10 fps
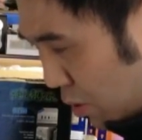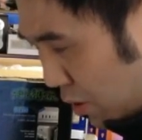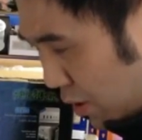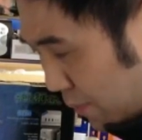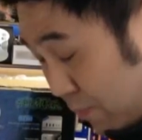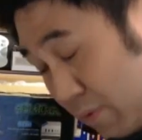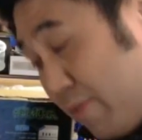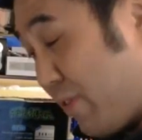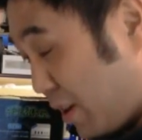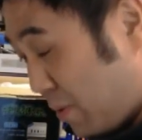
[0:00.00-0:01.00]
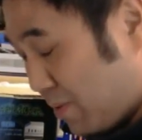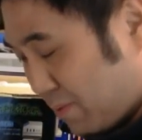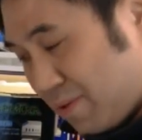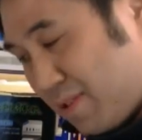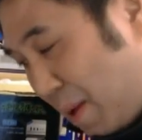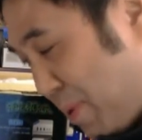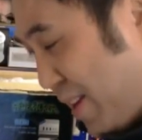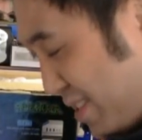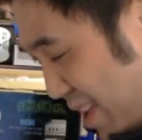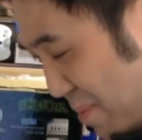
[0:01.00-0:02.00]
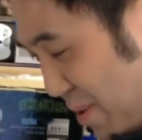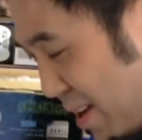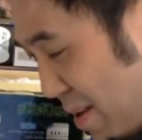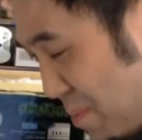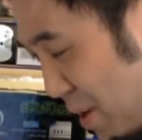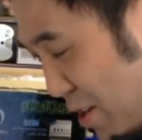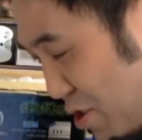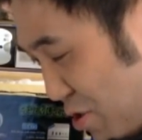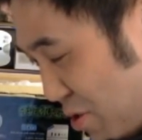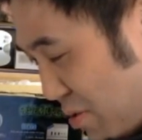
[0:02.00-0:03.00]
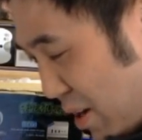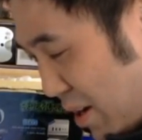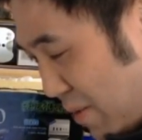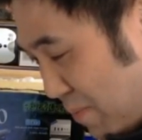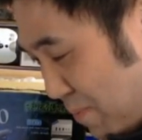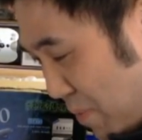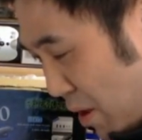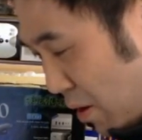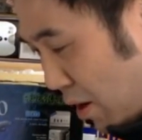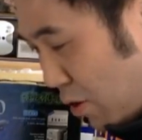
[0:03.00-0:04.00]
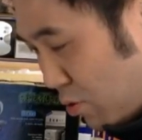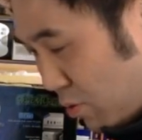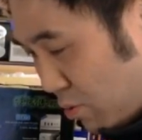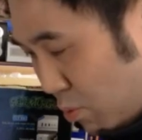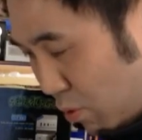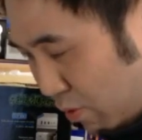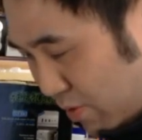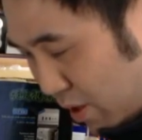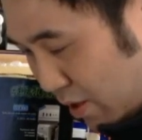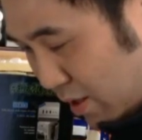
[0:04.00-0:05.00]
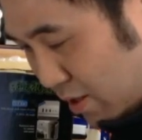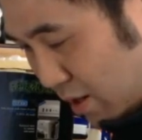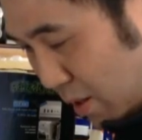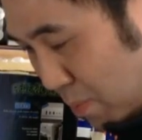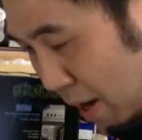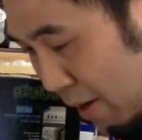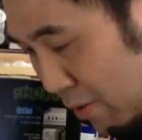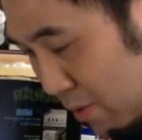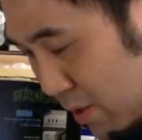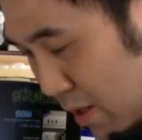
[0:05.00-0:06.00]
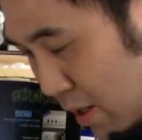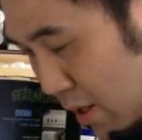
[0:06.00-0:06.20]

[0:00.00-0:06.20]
with very step-by-step pictures on how to remove things like side panels,